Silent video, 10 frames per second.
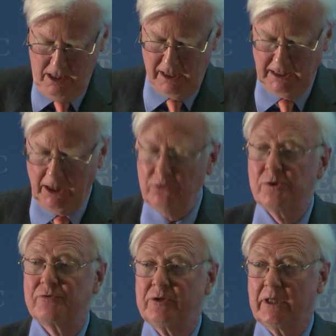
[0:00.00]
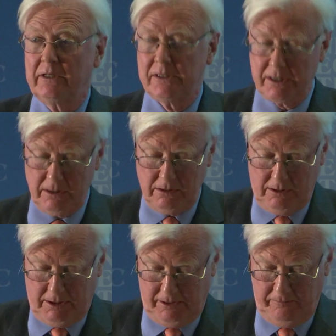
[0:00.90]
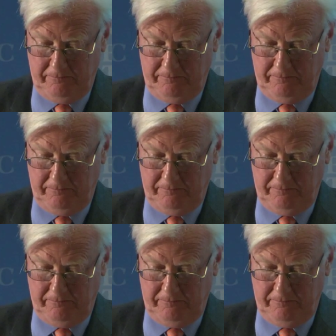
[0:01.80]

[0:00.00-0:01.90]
allows for uncertainty.